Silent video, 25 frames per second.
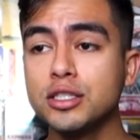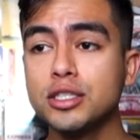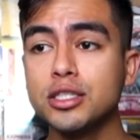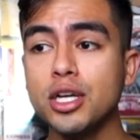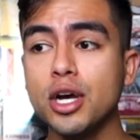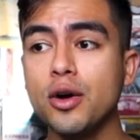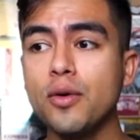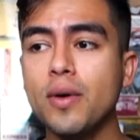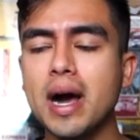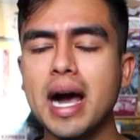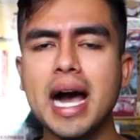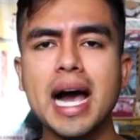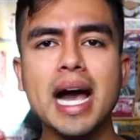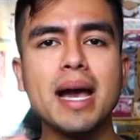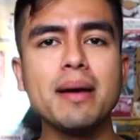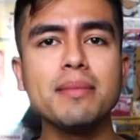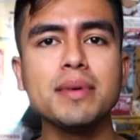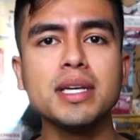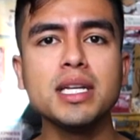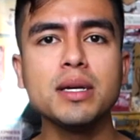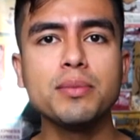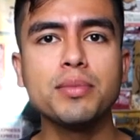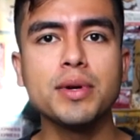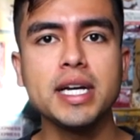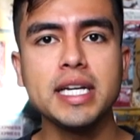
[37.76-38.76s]
So I'm
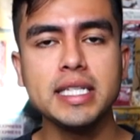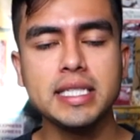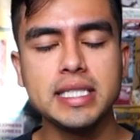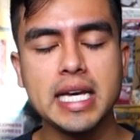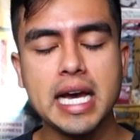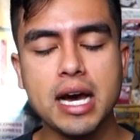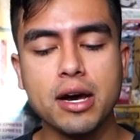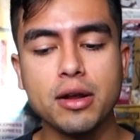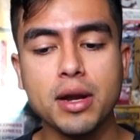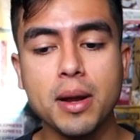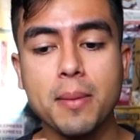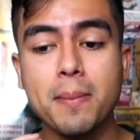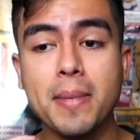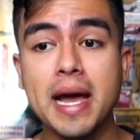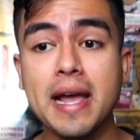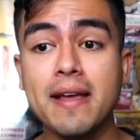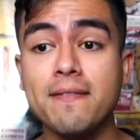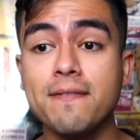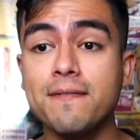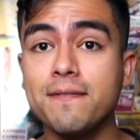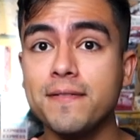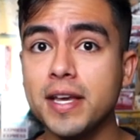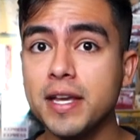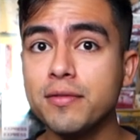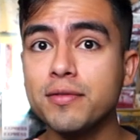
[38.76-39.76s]
gonna break down my
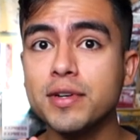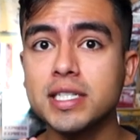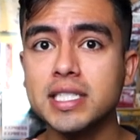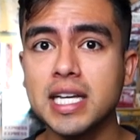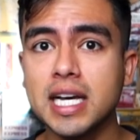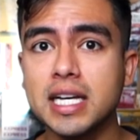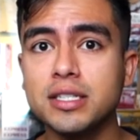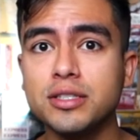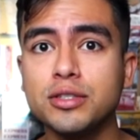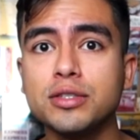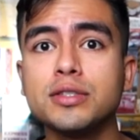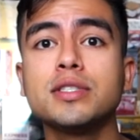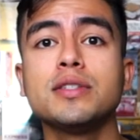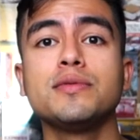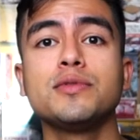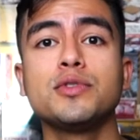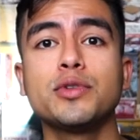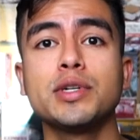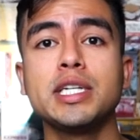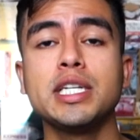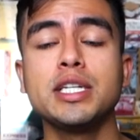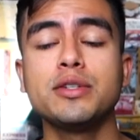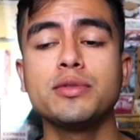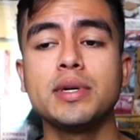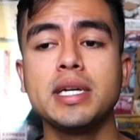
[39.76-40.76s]
favorite tattoos of
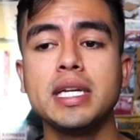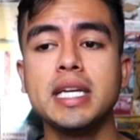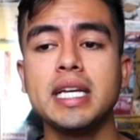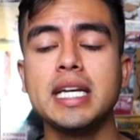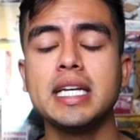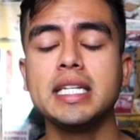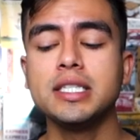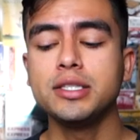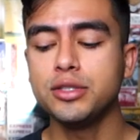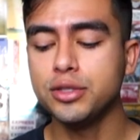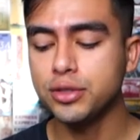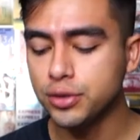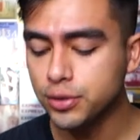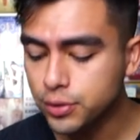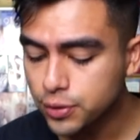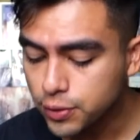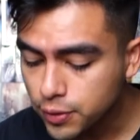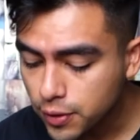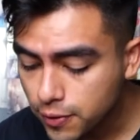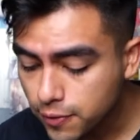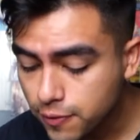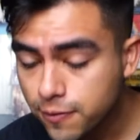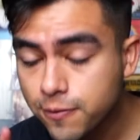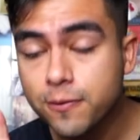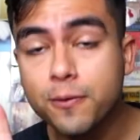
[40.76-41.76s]
2020
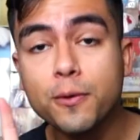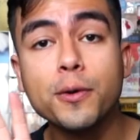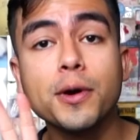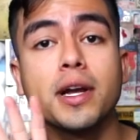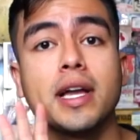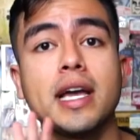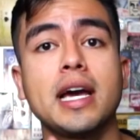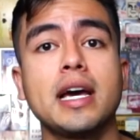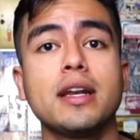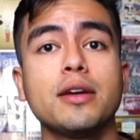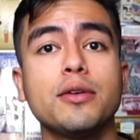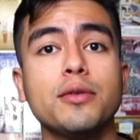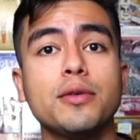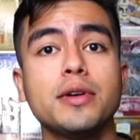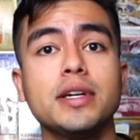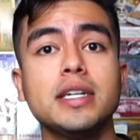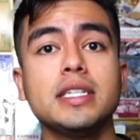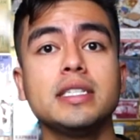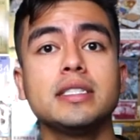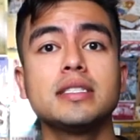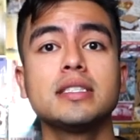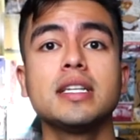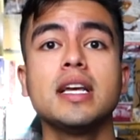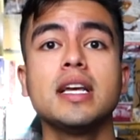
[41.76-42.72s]
into four categories.